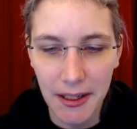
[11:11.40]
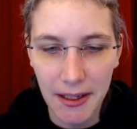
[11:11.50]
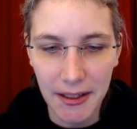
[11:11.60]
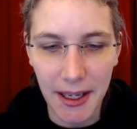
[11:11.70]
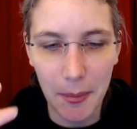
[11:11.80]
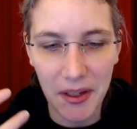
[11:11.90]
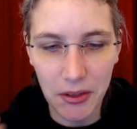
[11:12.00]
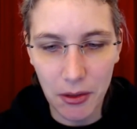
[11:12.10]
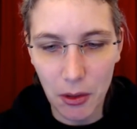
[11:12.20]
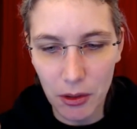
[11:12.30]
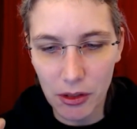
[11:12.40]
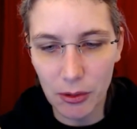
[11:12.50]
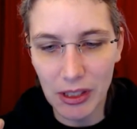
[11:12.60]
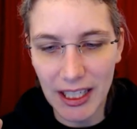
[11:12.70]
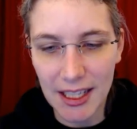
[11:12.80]
yeah, based on all
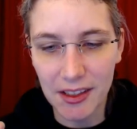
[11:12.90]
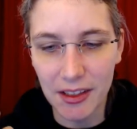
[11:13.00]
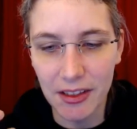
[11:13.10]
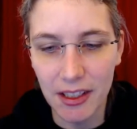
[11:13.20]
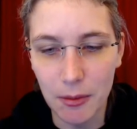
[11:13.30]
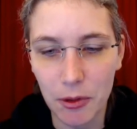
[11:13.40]
those clusters that I'm